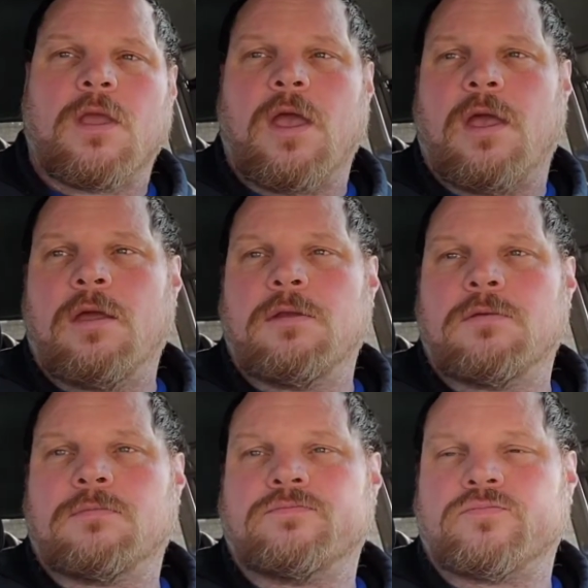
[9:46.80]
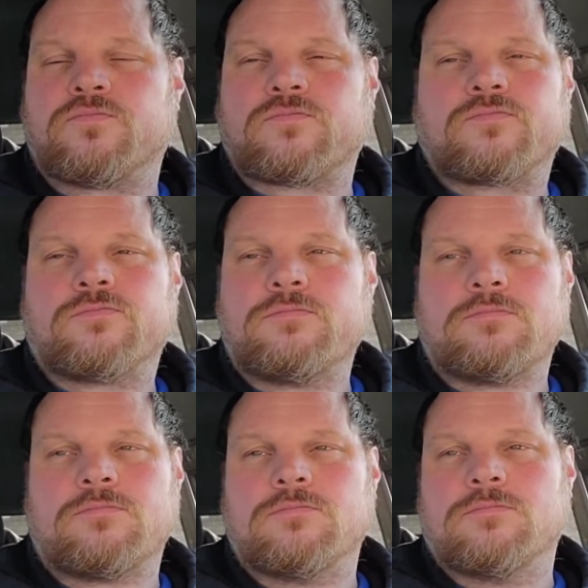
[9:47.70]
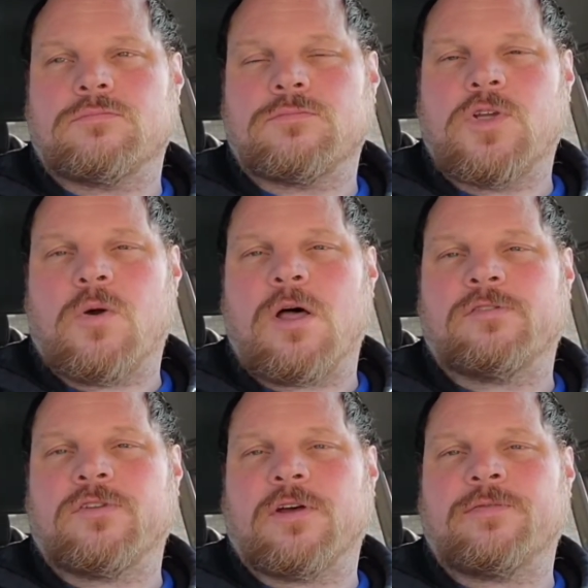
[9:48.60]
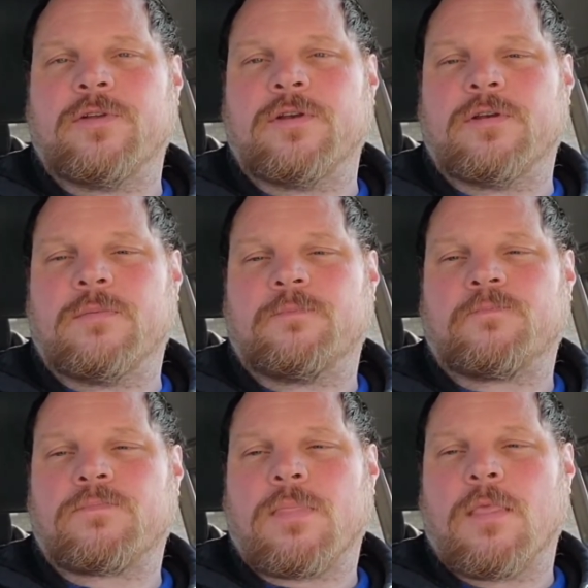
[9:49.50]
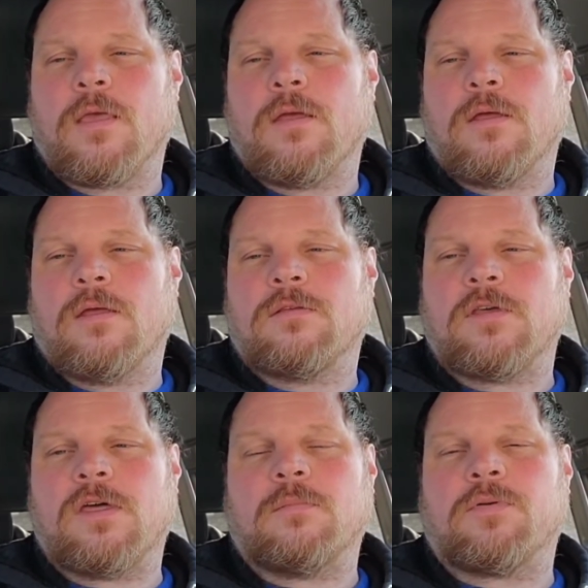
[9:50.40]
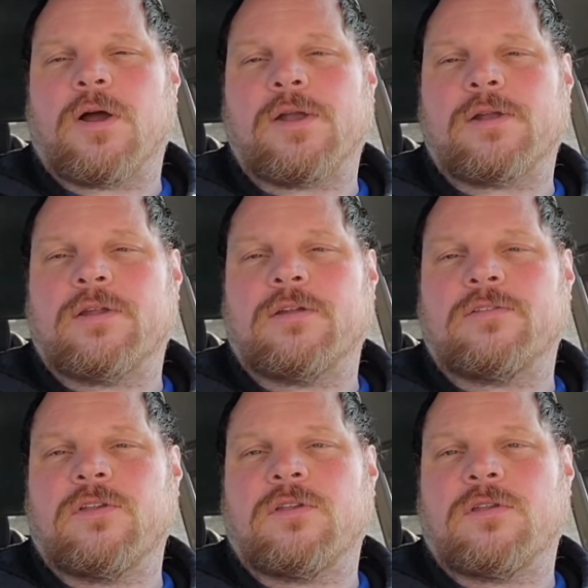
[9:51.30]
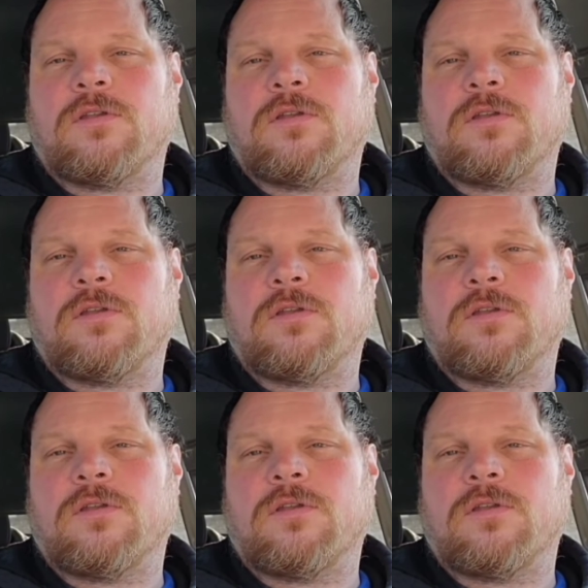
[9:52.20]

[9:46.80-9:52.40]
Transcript: And all stuff, and say the product isn't,